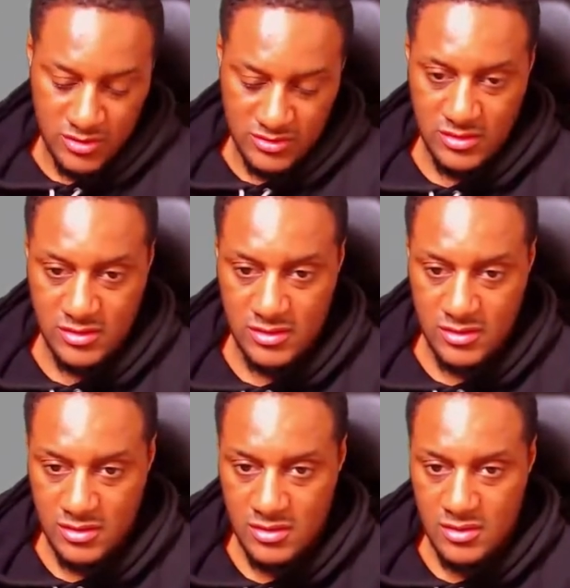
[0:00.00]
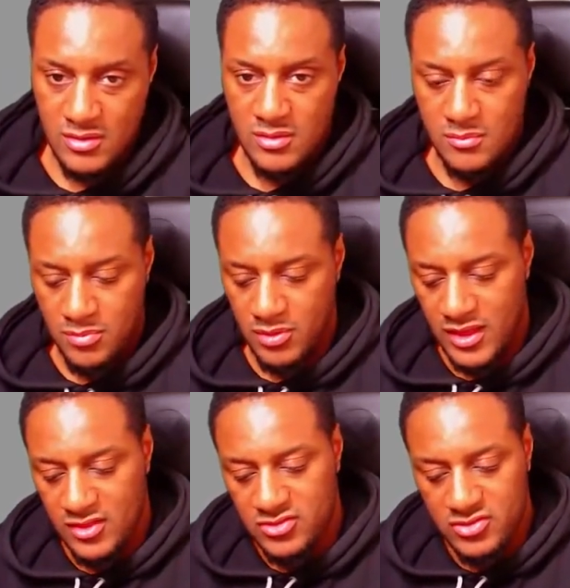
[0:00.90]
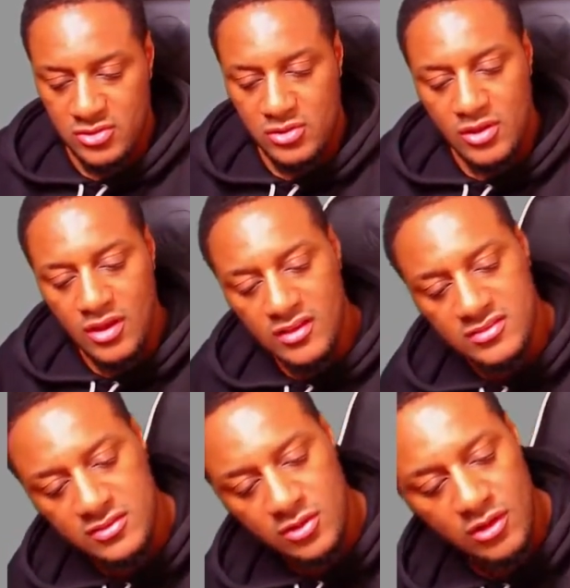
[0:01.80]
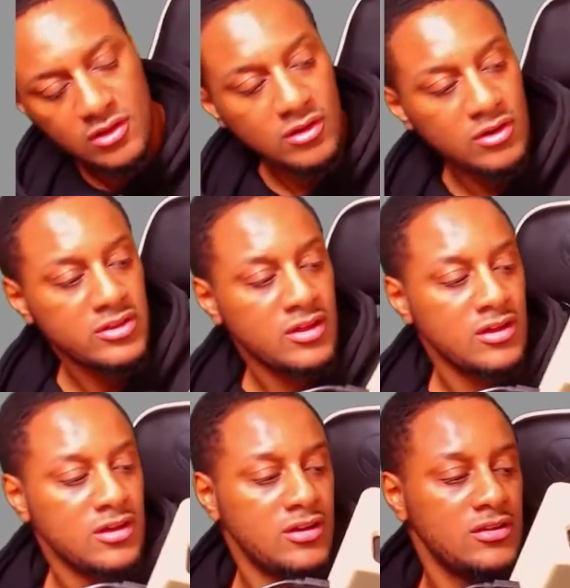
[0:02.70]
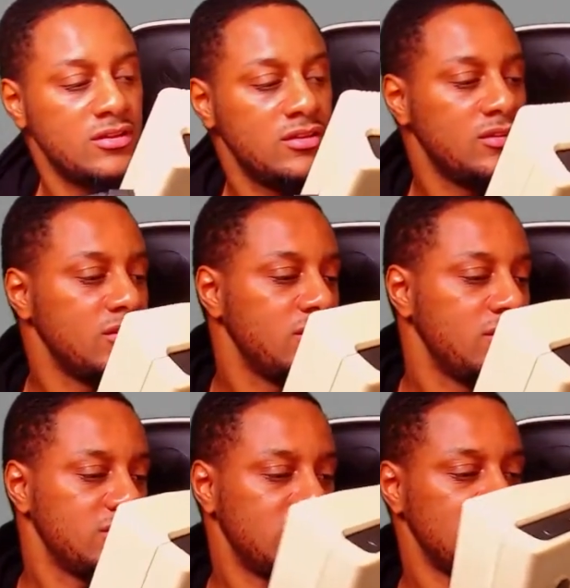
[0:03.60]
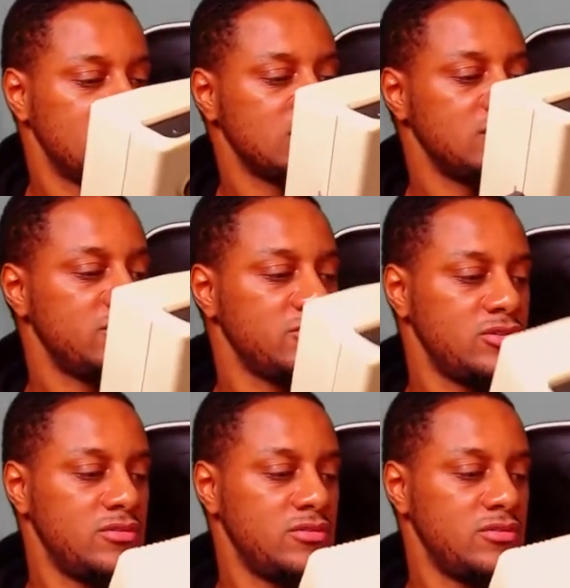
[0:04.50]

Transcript: to pull it into a slot on the whole C64